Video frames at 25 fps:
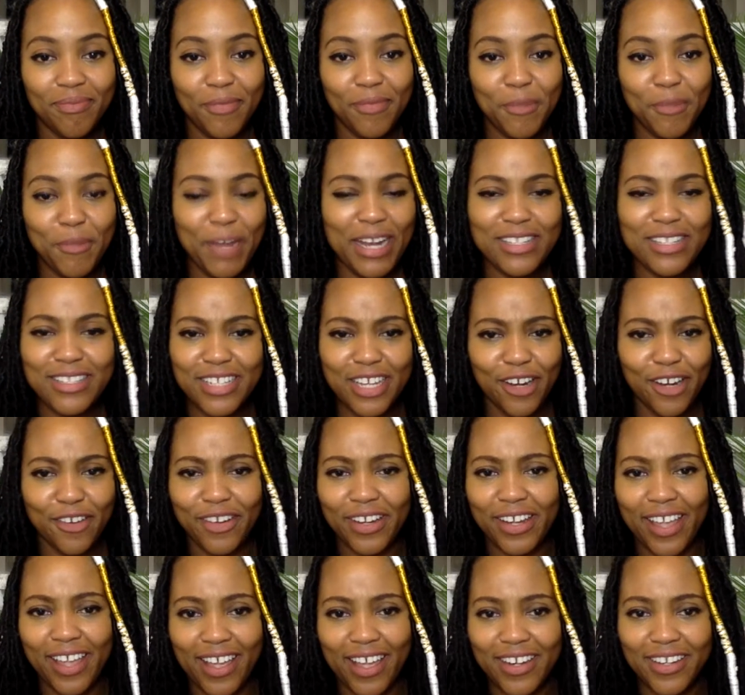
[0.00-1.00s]
I'll see her
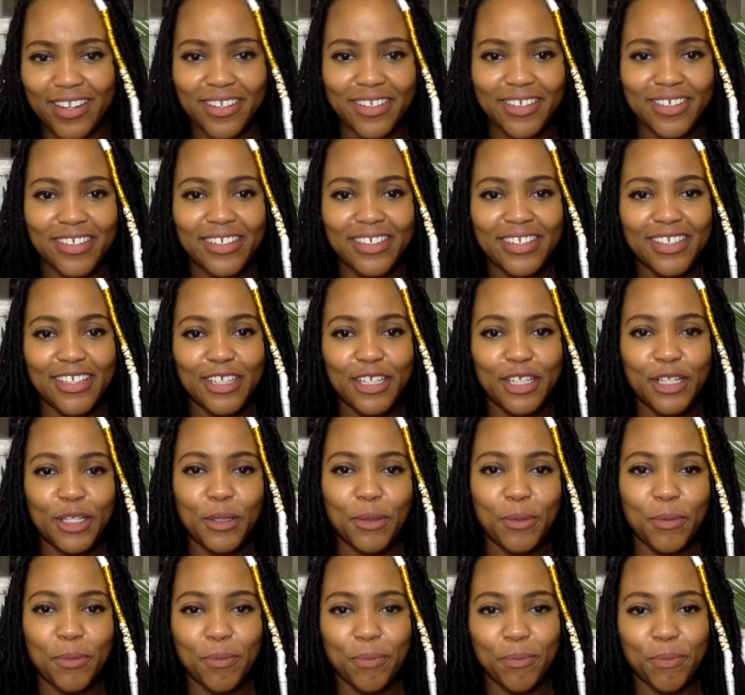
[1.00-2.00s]
again.
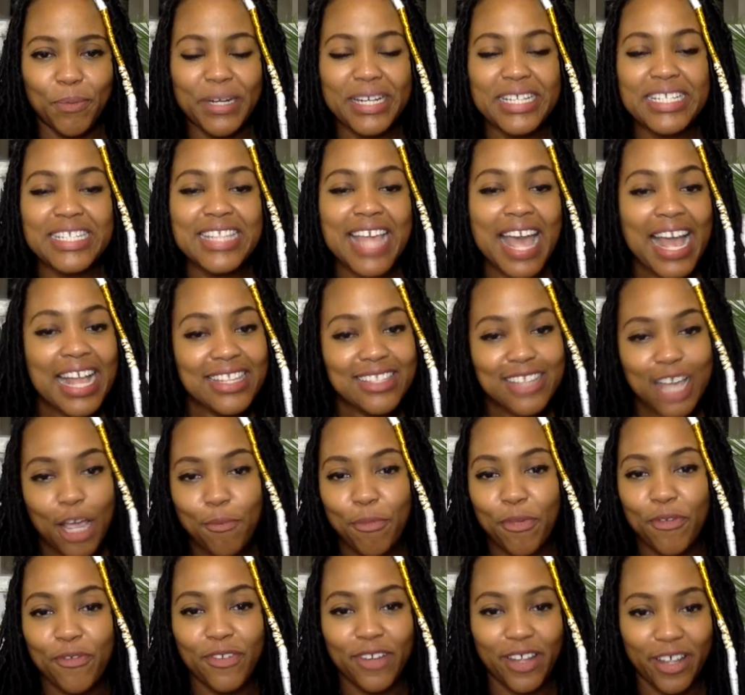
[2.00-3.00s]
But it's that type
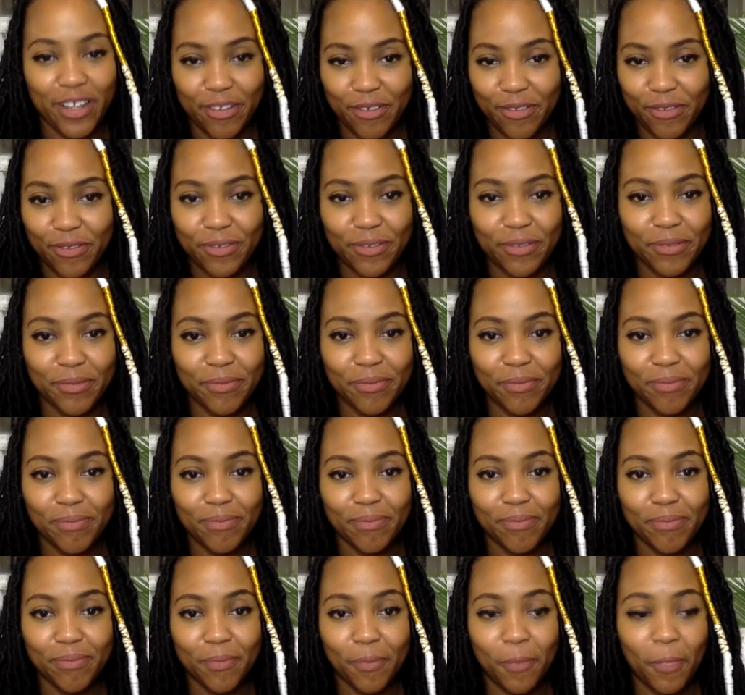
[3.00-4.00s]
of love.
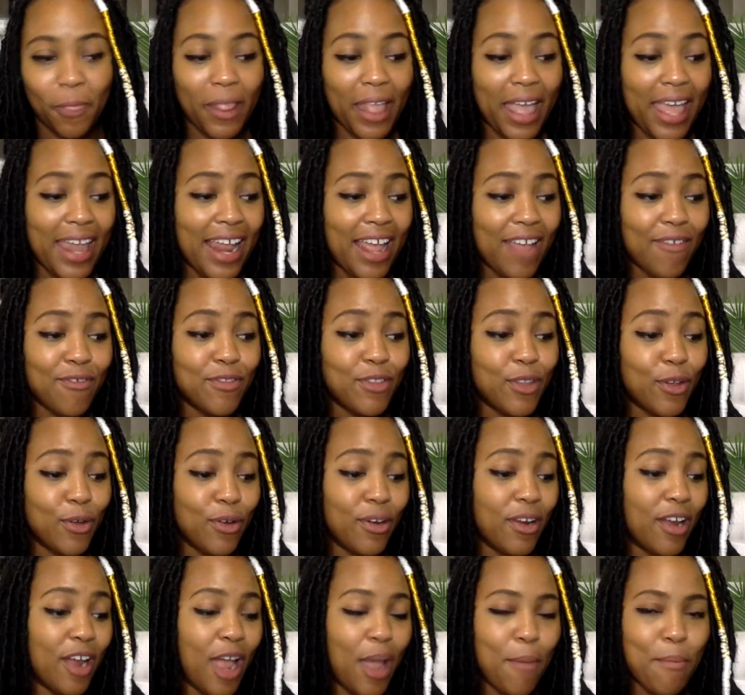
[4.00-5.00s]
And I've known
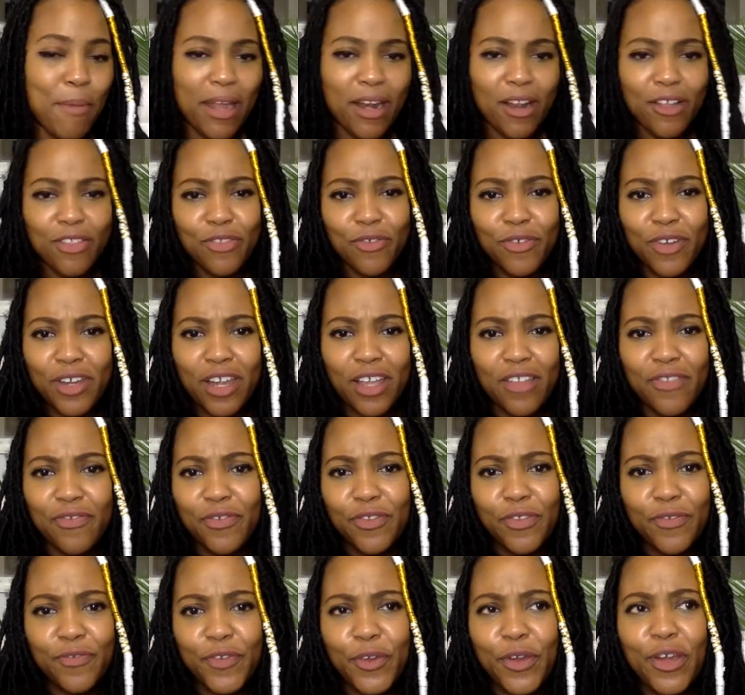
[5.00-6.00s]
her, I met her a
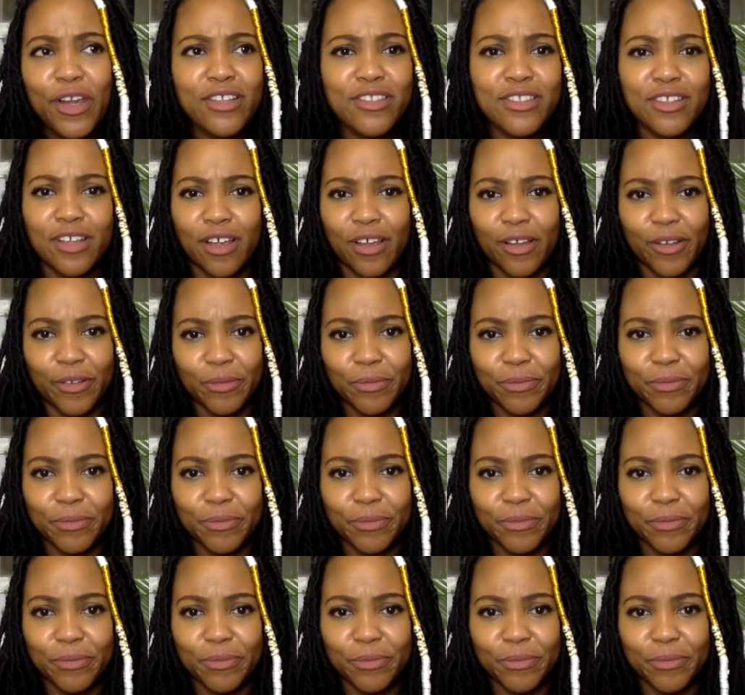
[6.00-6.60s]
few years ago.